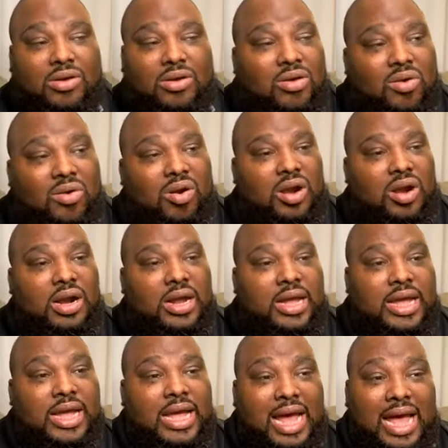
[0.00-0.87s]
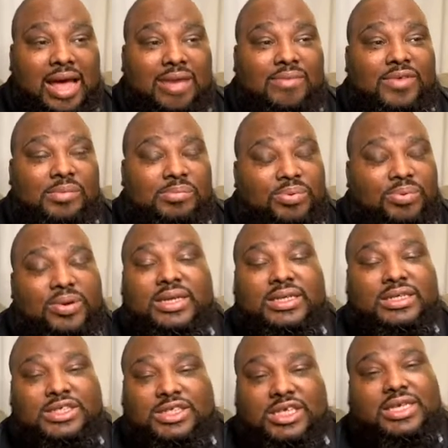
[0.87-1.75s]
or having a
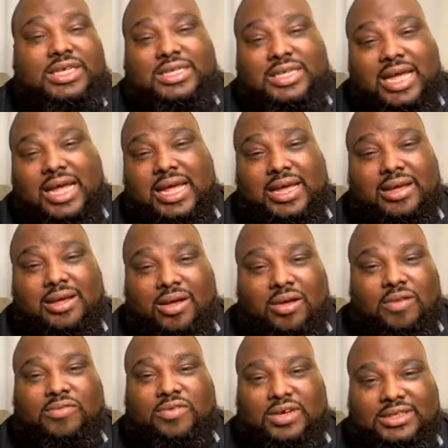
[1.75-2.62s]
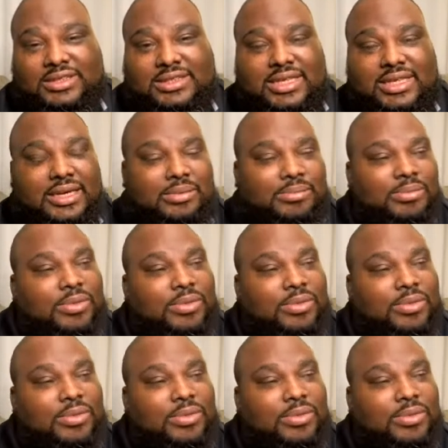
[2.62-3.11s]
pretty shitty day over a stick.